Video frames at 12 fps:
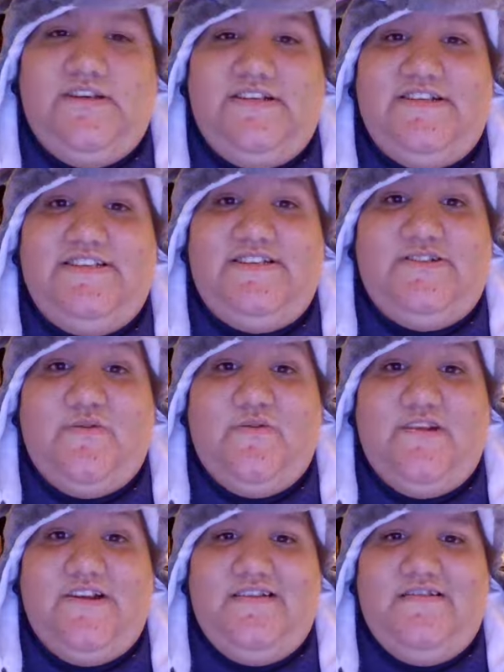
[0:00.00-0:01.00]
and it's
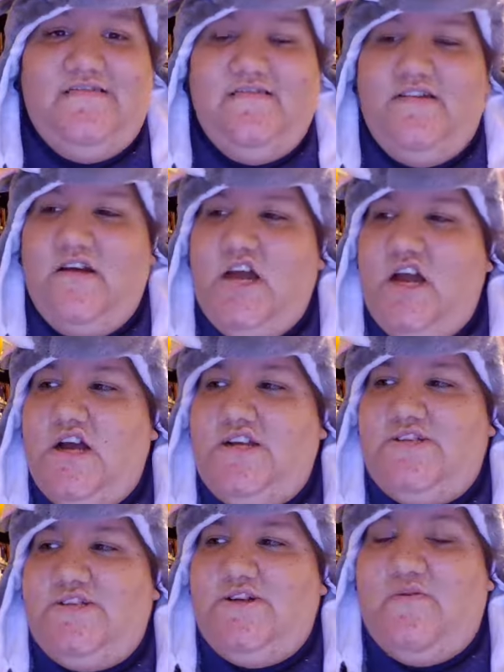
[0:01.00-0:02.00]
annoying.
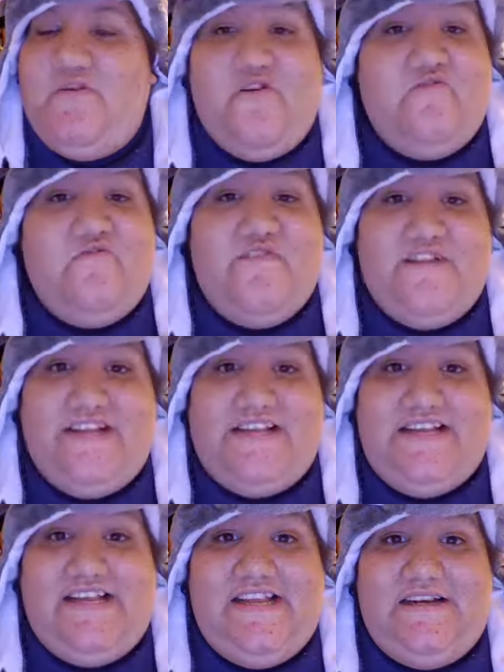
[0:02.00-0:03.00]
So
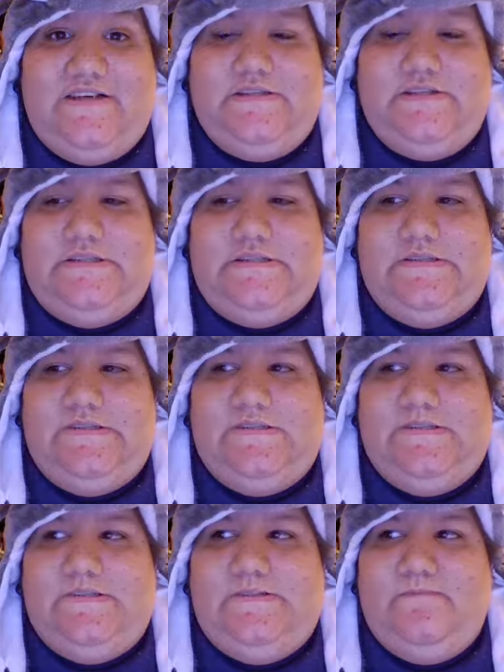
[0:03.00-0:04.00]
hopefully
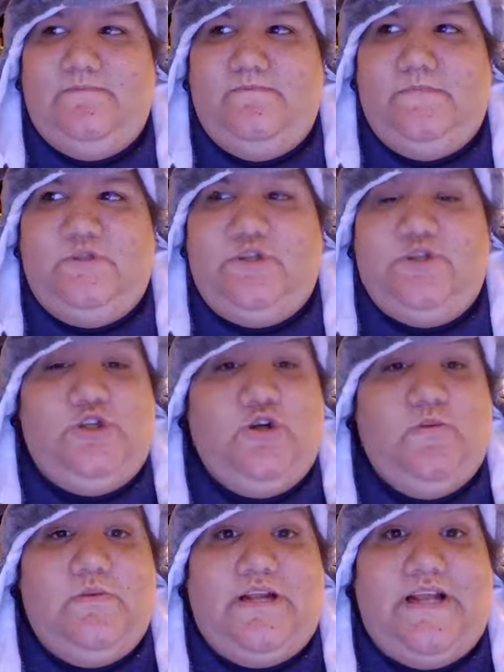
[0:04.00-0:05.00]

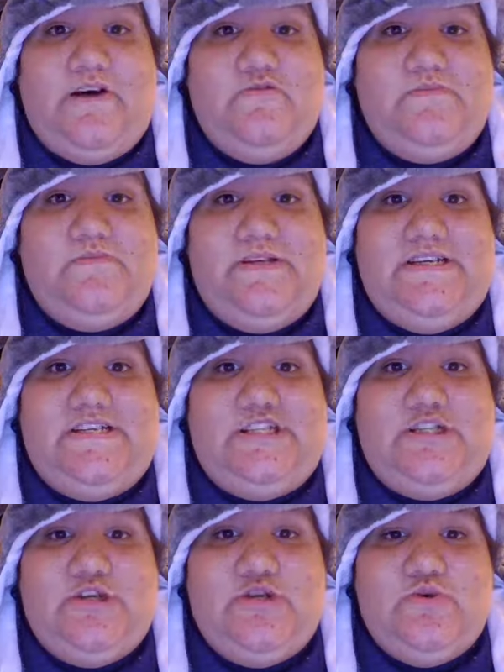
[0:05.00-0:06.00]
YouTube allows me
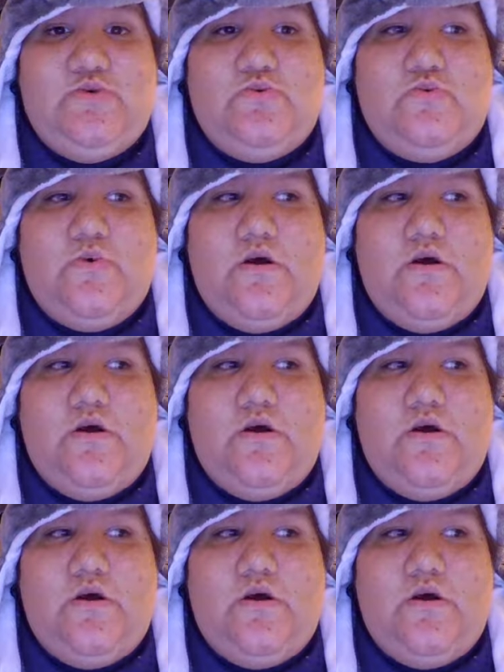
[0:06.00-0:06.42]
to